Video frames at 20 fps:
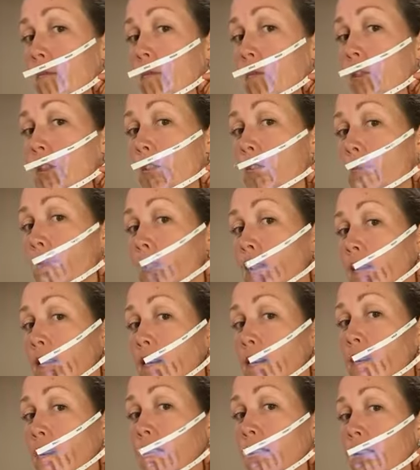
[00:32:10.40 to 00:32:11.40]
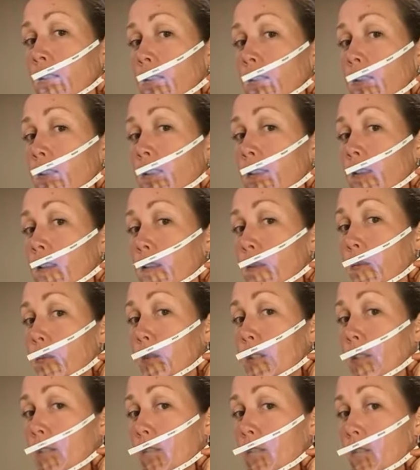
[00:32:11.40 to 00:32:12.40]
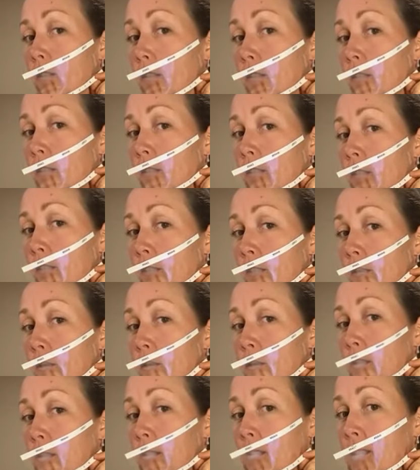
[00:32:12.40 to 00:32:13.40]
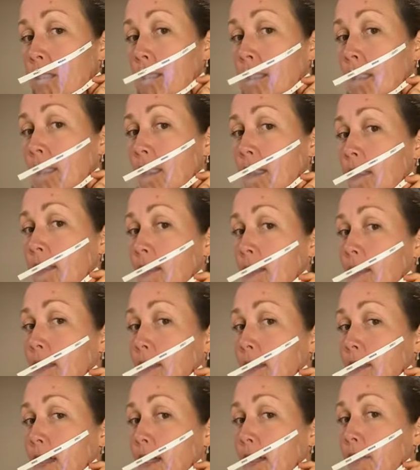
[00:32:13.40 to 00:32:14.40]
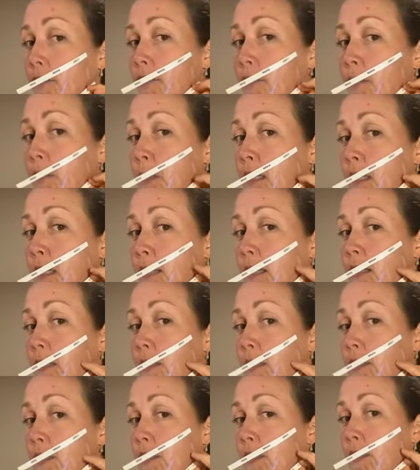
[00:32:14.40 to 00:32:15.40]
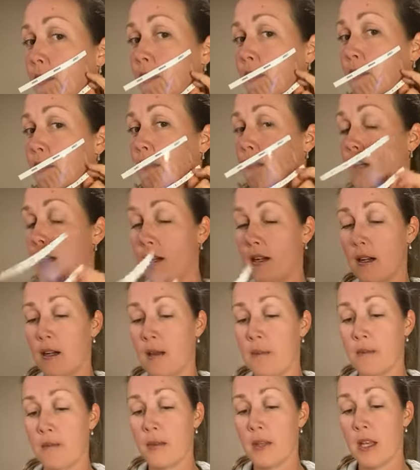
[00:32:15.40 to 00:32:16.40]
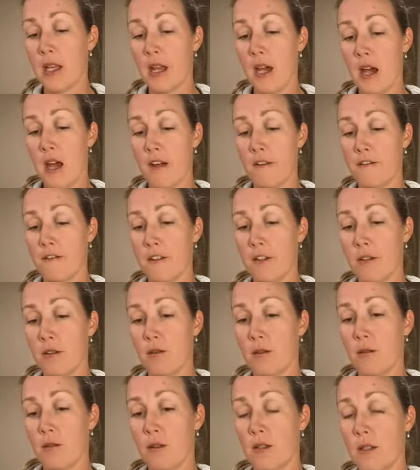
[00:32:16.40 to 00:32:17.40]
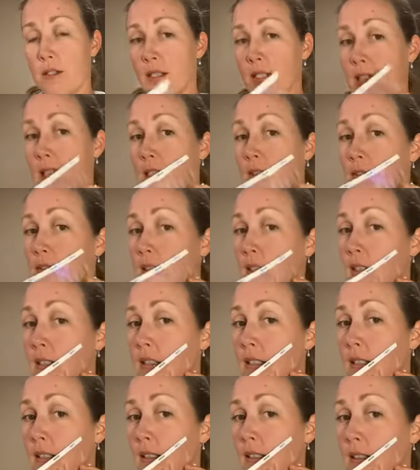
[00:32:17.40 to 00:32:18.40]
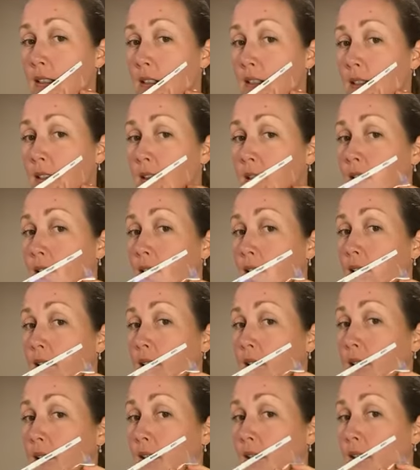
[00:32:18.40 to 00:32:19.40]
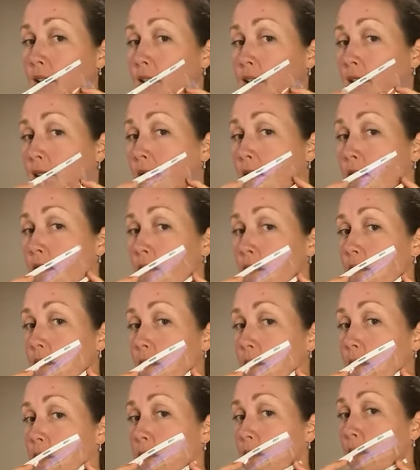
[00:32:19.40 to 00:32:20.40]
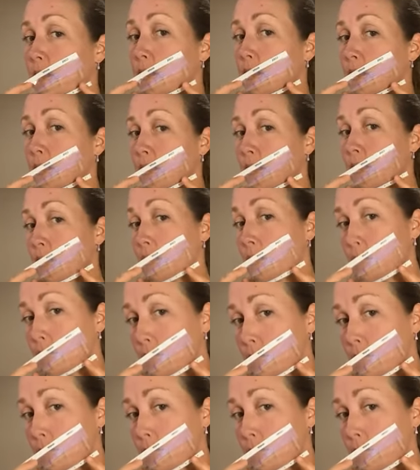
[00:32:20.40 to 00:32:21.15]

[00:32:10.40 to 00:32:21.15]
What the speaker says: which one disappears on your skin, and for me, I could do a few different kinds. So it looks like